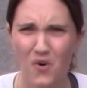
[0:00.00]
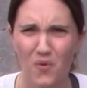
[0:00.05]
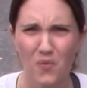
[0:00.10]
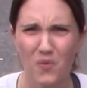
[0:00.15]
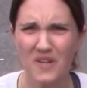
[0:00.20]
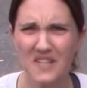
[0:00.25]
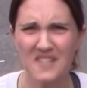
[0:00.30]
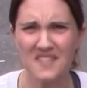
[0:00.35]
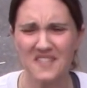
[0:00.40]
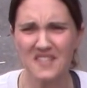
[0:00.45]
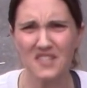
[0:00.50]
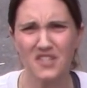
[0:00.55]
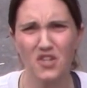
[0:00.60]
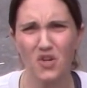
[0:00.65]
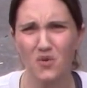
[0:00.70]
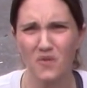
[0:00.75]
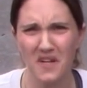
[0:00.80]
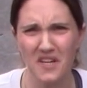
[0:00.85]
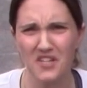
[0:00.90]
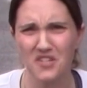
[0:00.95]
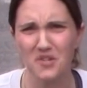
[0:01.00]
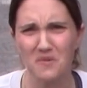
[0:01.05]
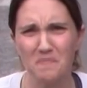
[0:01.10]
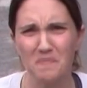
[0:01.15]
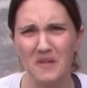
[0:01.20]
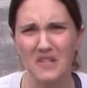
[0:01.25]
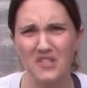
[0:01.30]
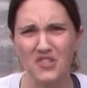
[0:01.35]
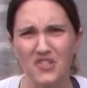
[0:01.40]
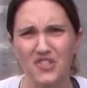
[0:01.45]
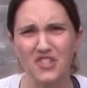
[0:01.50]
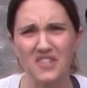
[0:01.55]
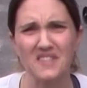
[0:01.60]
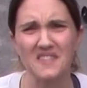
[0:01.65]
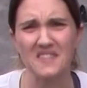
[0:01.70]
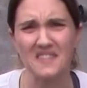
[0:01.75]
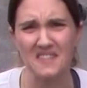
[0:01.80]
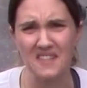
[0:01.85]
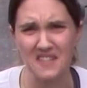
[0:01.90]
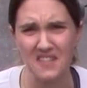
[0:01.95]
we see donation bins
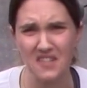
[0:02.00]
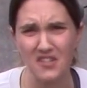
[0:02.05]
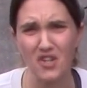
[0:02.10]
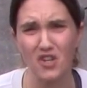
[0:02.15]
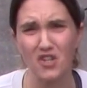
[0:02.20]
just sitting there